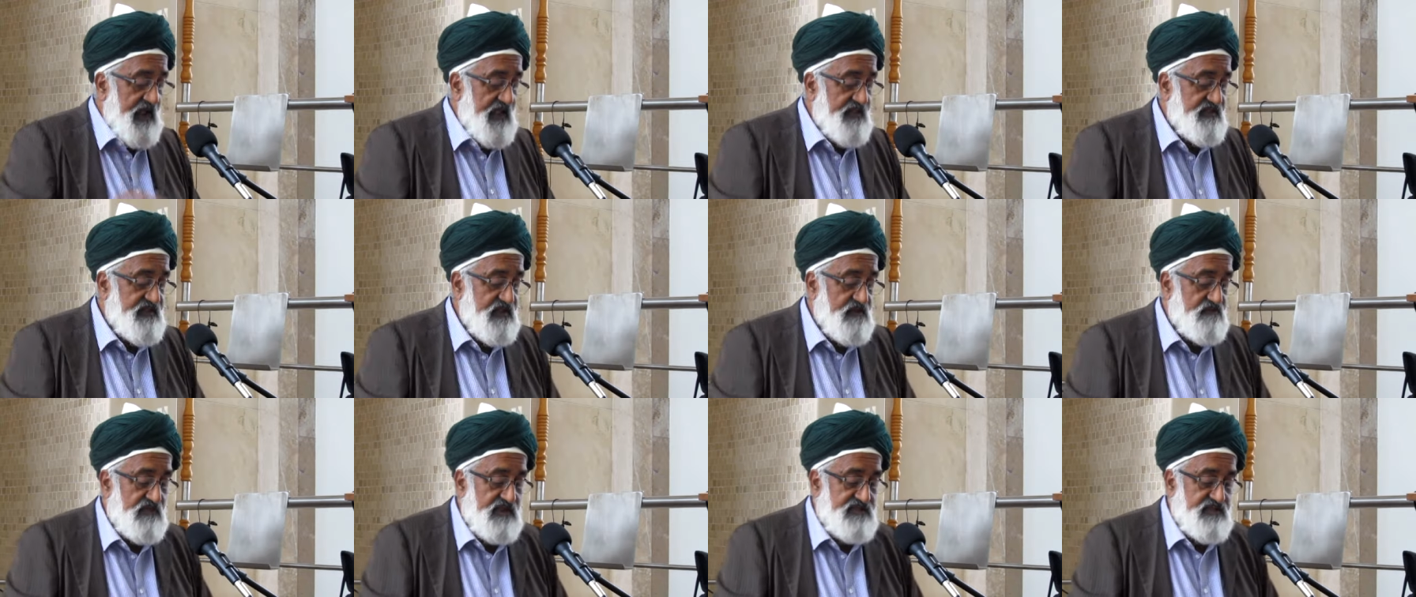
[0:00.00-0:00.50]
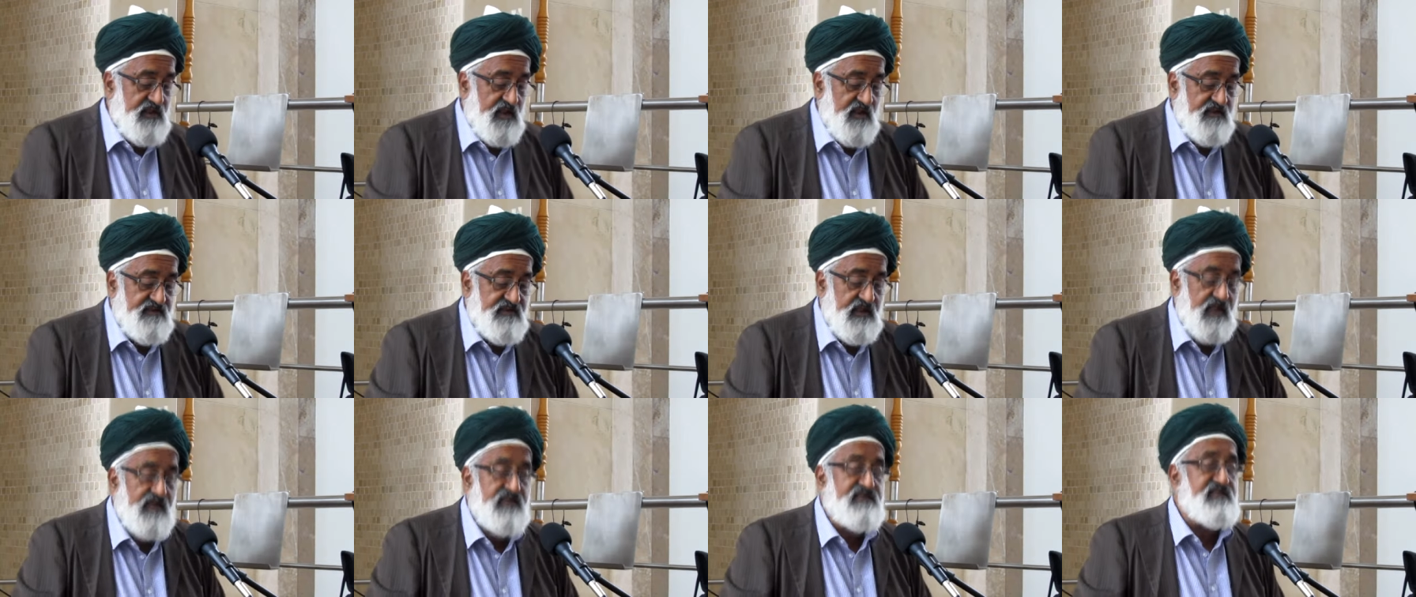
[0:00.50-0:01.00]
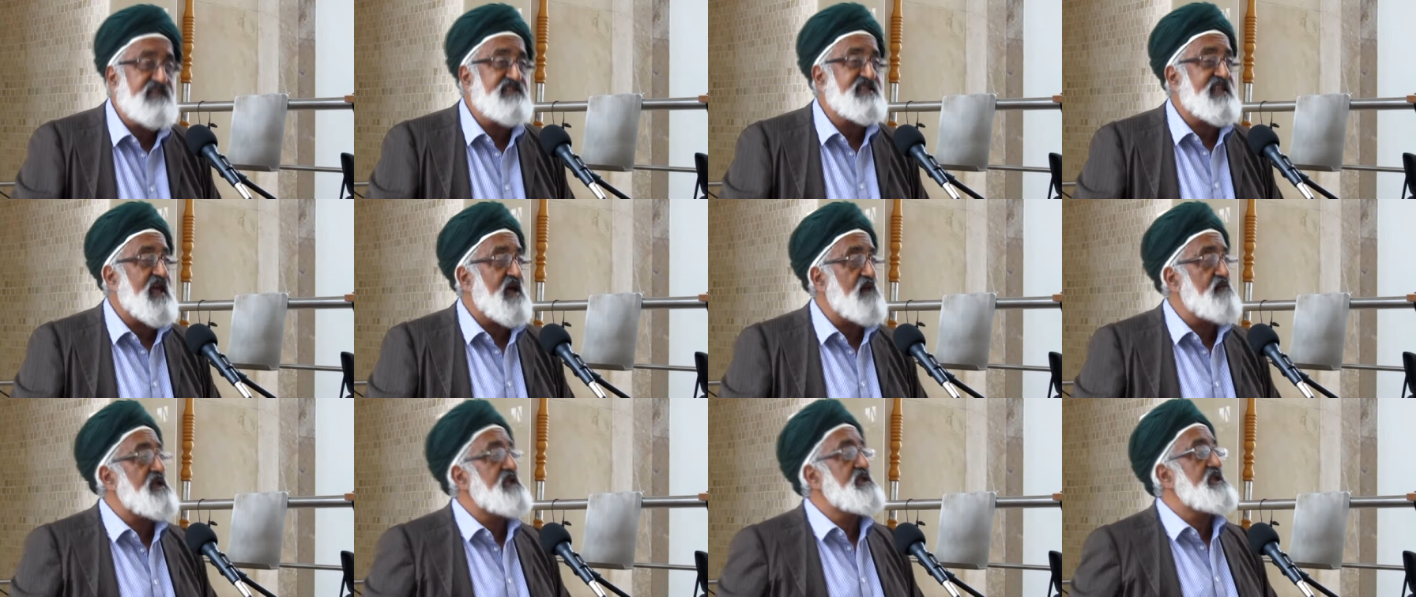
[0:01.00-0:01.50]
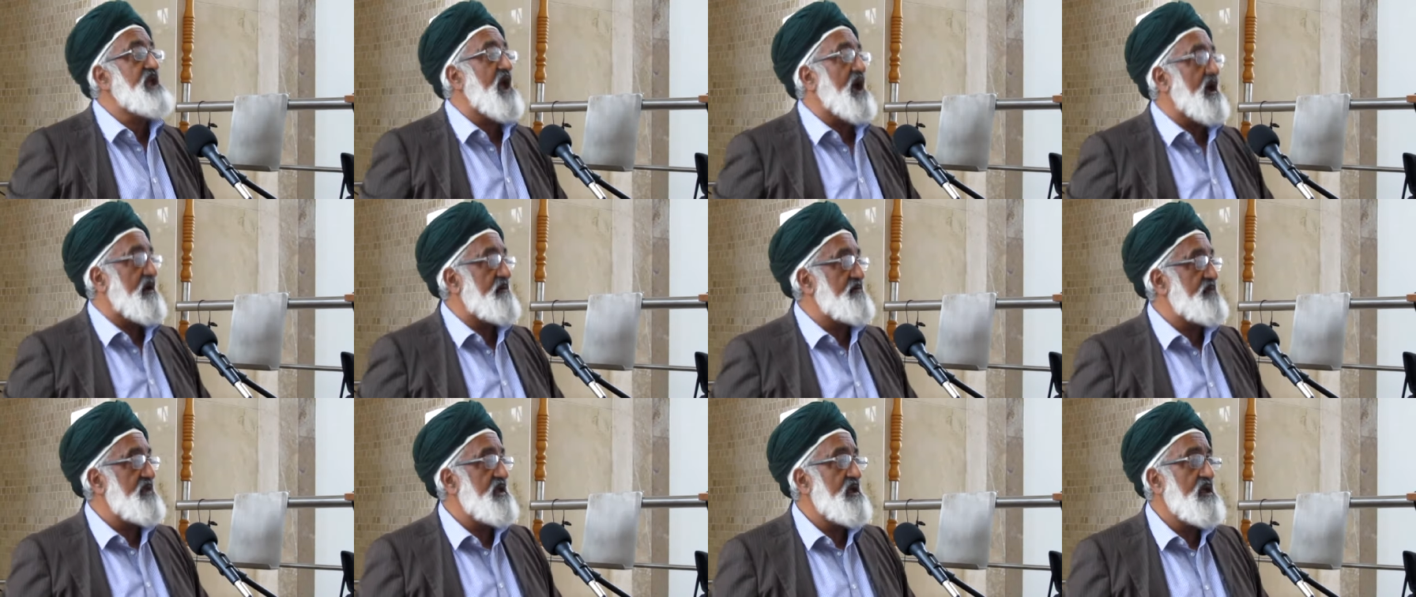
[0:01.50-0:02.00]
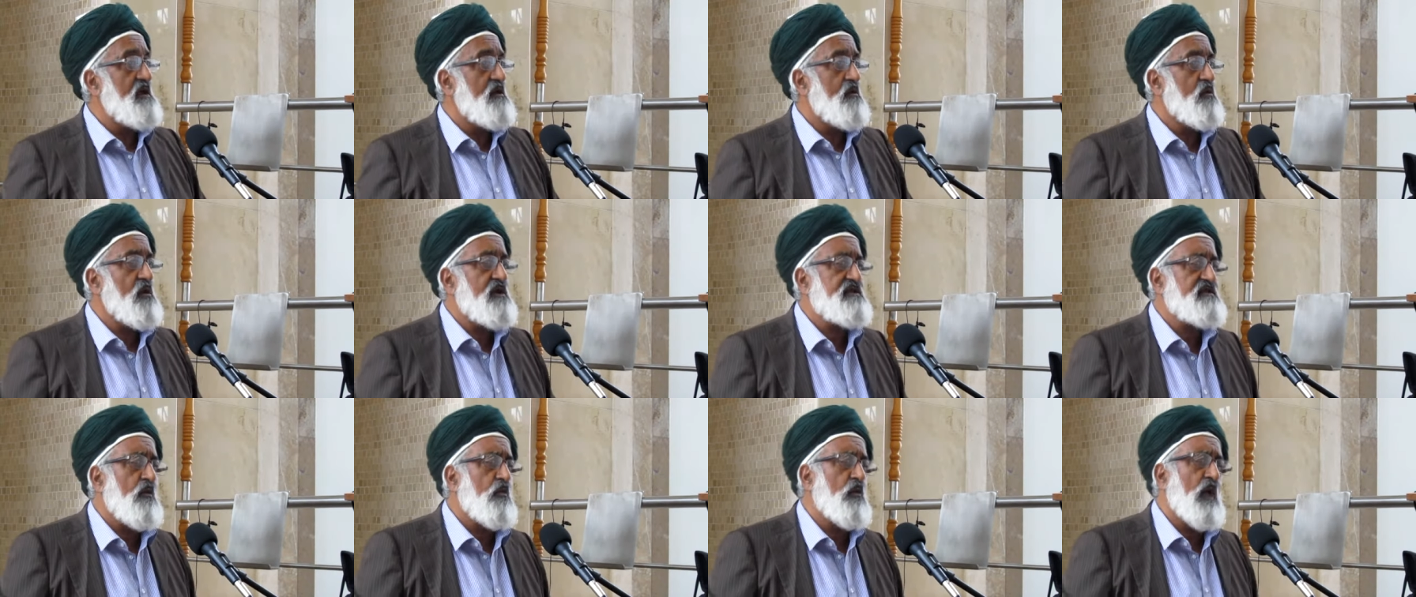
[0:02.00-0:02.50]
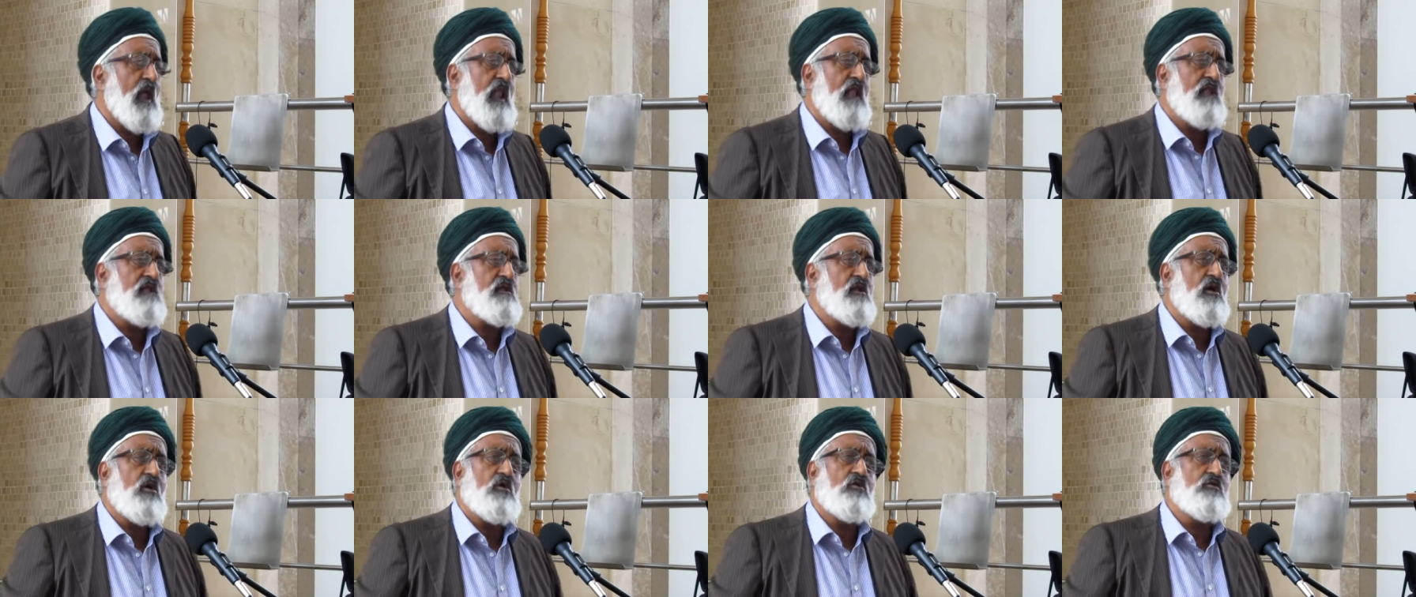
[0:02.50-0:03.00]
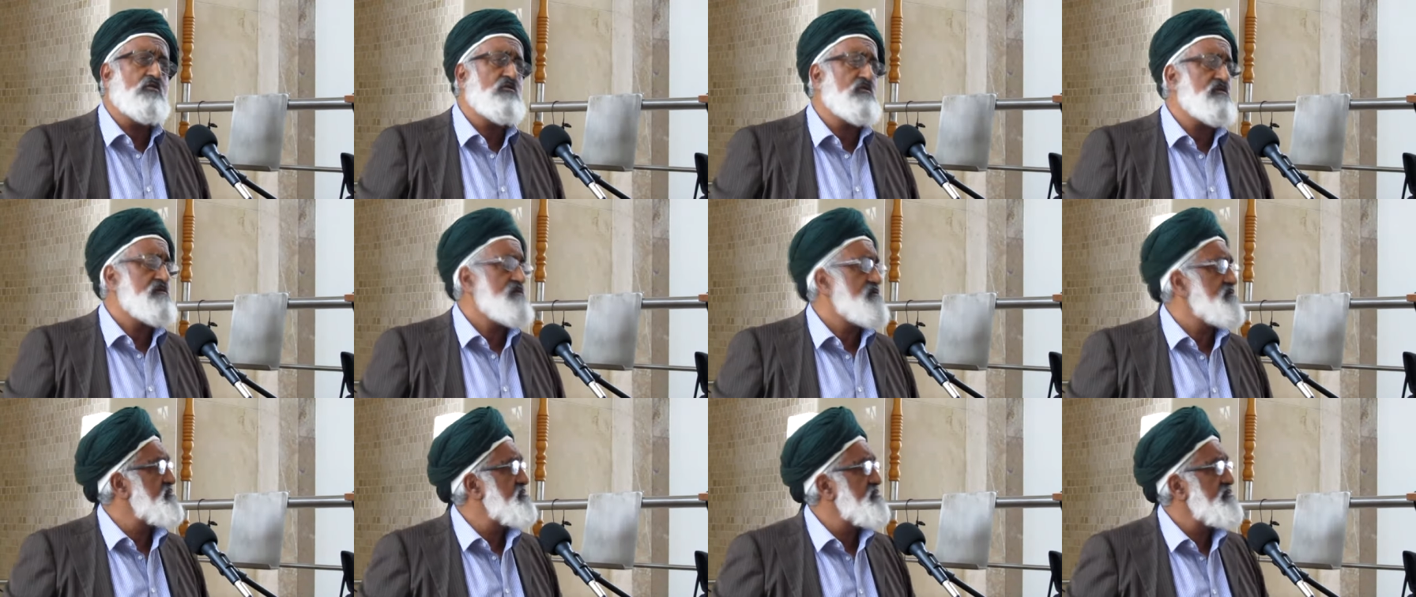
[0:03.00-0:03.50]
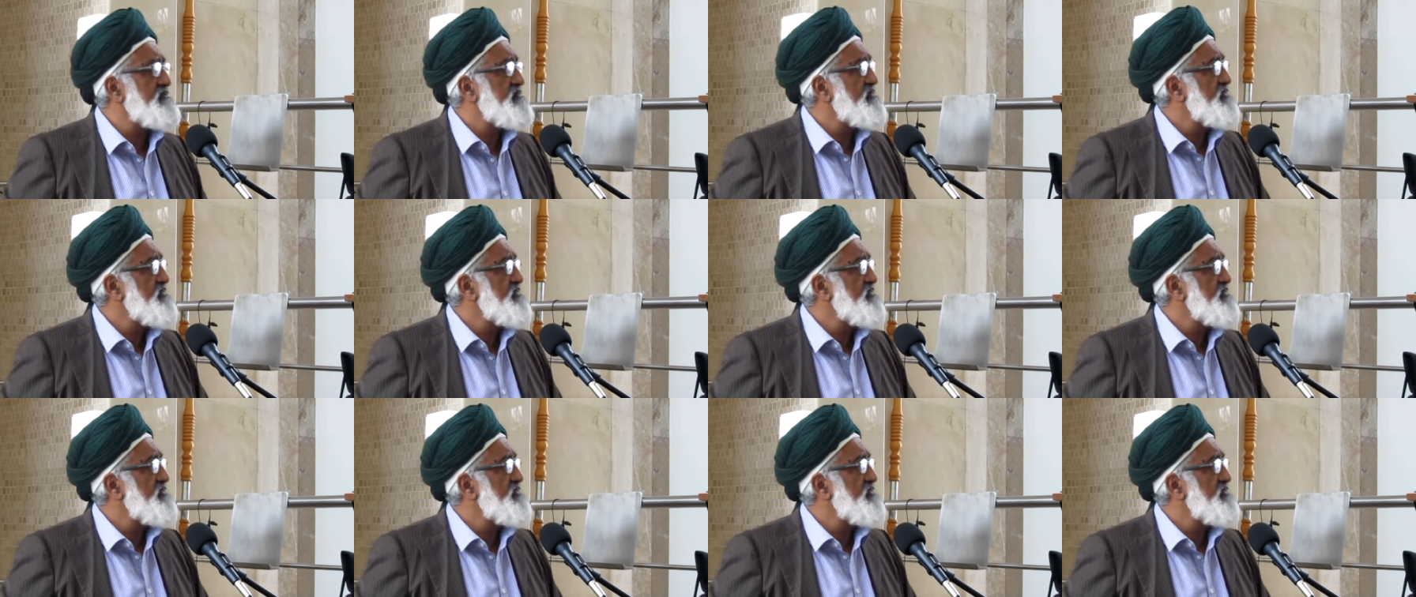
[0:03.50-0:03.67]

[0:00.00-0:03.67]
at the Madrasa Nizamiya, was a well-known